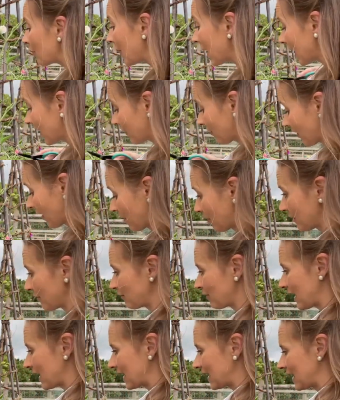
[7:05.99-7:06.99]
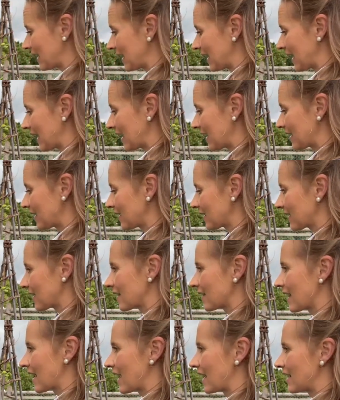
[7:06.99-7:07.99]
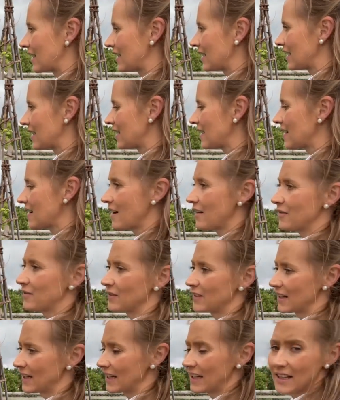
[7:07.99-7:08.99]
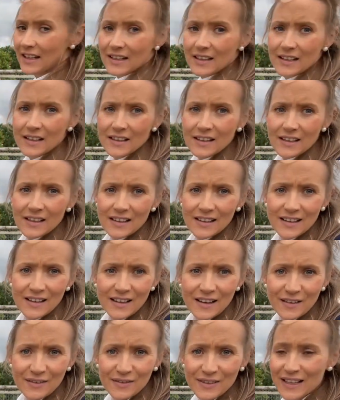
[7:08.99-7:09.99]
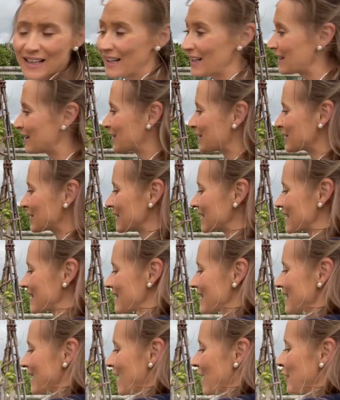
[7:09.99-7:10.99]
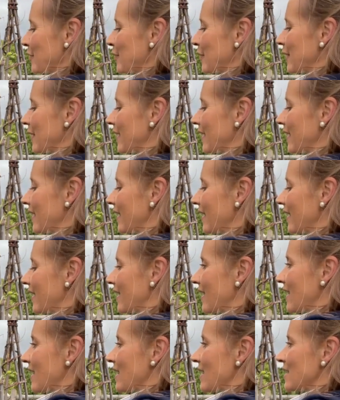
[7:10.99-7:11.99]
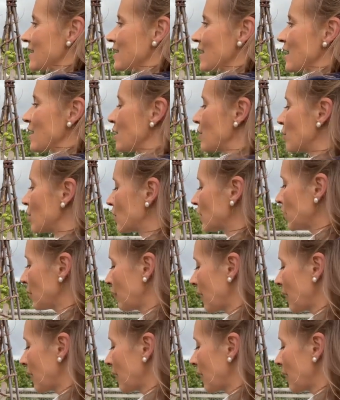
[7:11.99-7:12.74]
pick them regularly. Look at that lovely, lovely long stem. So the more you